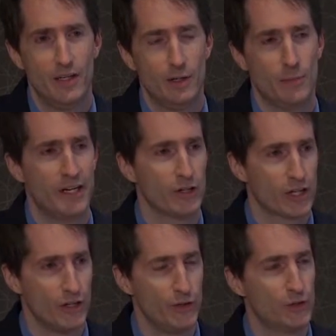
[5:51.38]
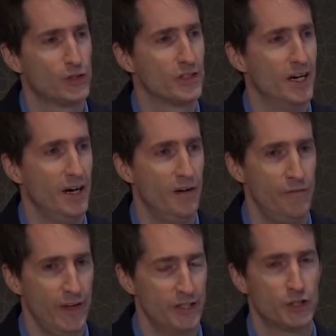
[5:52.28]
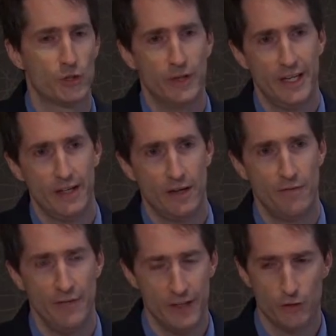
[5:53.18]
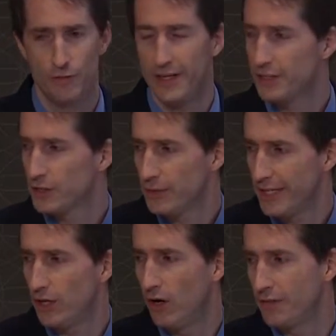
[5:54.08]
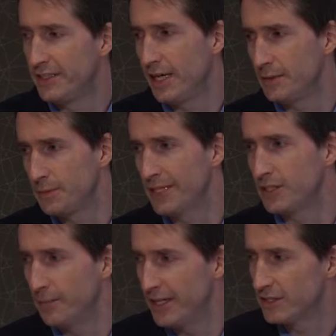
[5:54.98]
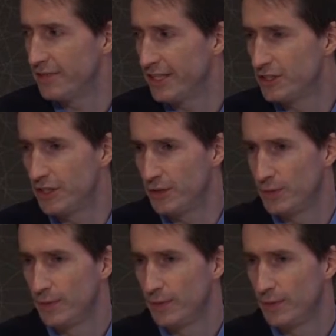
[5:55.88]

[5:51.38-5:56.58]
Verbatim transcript: but here it goes a phase three, a failed phase three, oftentimes makes the best phase two.